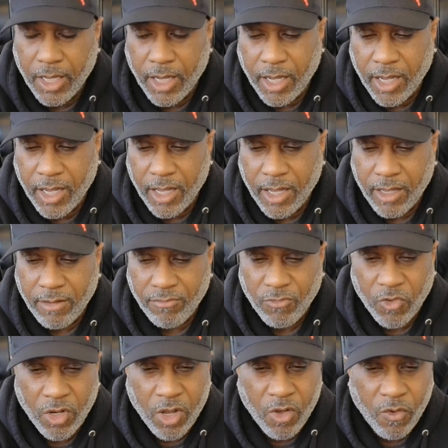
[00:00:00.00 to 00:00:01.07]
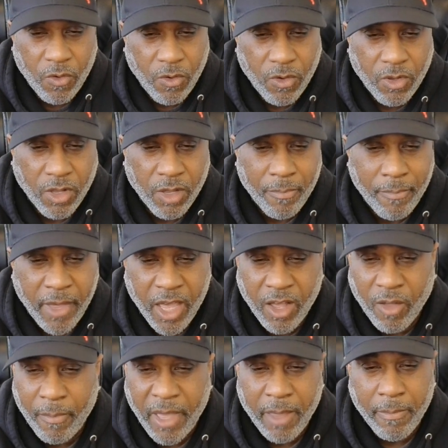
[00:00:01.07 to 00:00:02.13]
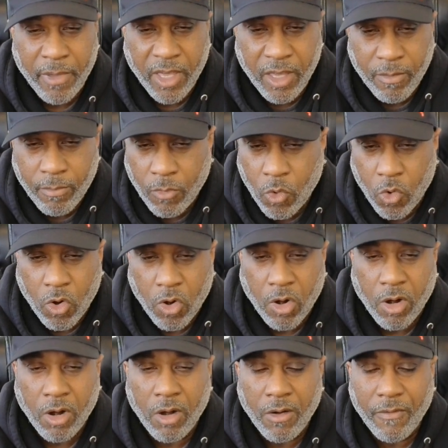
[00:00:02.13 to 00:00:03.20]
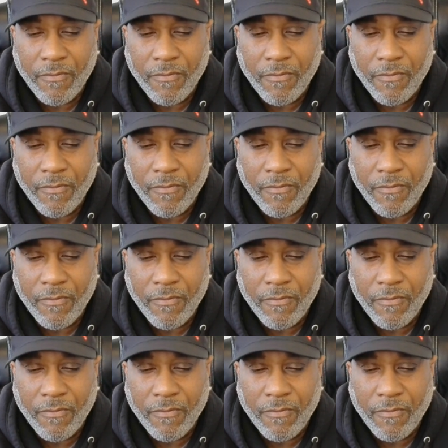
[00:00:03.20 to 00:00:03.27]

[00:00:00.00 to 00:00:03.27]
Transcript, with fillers: Uh, you know, a male may be more